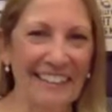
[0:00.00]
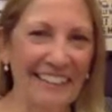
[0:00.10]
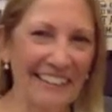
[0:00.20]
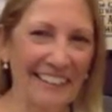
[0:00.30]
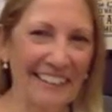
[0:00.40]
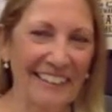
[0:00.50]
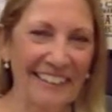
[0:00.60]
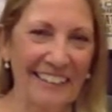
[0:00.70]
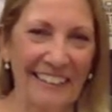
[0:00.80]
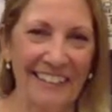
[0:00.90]

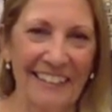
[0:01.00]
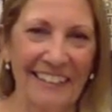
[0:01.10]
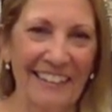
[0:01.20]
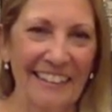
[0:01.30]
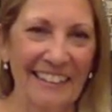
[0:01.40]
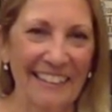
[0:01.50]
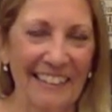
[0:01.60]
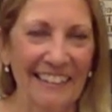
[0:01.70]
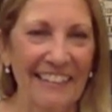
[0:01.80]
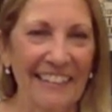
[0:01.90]

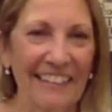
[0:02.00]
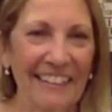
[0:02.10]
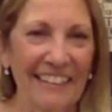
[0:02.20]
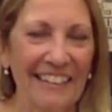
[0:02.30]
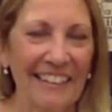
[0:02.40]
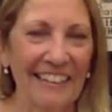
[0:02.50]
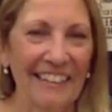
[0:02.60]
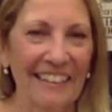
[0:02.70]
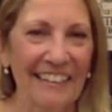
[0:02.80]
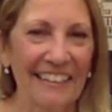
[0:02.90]

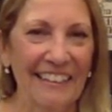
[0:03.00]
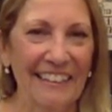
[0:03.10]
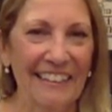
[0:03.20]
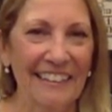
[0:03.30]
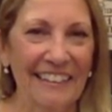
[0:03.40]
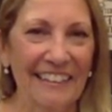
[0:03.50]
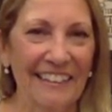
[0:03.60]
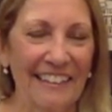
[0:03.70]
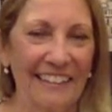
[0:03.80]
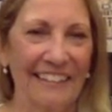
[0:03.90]

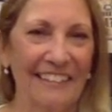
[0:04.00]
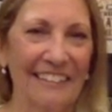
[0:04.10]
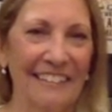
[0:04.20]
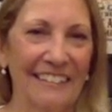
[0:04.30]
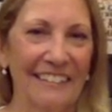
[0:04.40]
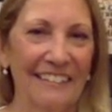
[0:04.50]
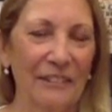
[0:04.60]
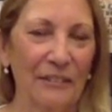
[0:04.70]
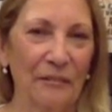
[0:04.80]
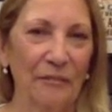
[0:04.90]

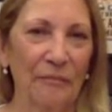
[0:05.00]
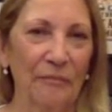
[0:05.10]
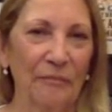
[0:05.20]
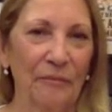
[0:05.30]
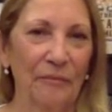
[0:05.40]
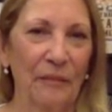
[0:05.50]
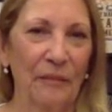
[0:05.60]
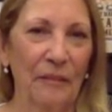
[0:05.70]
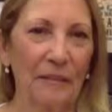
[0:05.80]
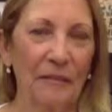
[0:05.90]

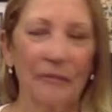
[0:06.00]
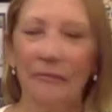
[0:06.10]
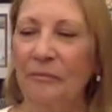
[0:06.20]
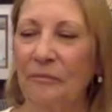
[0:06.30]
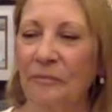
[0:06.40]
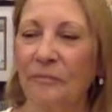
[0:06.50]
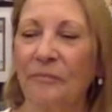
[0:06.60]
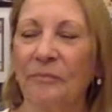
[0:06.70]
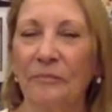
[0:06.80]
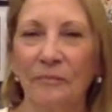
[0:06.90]

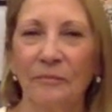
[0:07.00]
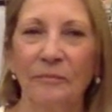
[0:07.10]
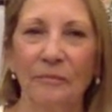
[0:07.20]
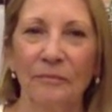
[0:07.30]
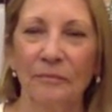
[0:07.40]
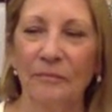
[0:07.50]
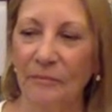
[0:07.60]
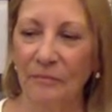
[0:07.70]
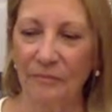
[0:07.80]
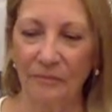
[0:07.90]
This person isn't speaking.